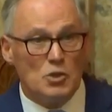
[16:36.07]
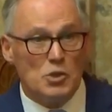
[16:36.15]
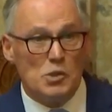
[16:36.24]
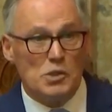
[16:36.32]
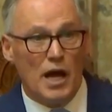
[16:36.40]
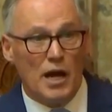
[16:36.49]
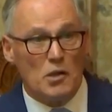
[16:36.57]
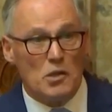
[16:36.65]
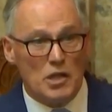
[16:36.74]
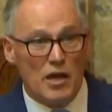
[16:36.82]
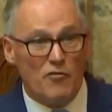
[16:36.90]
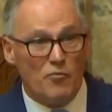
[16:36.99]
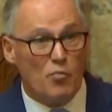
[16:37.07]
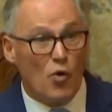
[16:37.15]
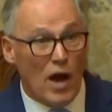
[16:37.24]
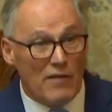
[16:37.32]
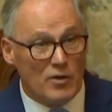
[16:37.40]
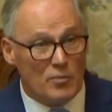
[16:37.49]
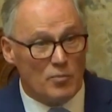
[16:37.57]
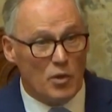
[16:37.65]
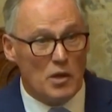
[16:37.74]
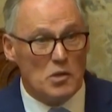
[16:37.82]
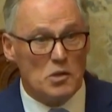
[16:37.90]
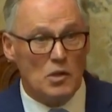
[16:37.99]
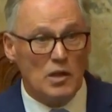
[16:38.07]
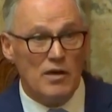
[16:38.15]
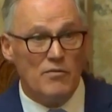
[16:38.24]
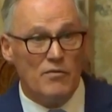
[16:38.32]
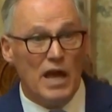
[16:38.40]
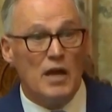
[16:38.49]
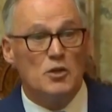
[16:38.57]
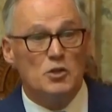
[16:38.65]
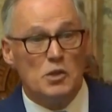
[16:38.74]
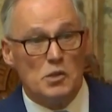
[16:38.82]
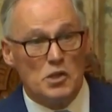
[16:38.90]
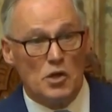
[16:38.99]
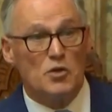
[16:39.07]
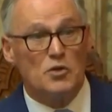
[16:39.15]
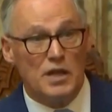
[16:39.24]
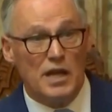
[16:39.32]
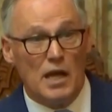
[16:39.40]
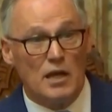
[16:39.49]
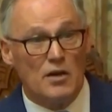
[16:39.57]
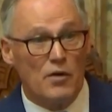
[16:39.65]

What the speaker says: she's got a safe private place to live, and she's here today."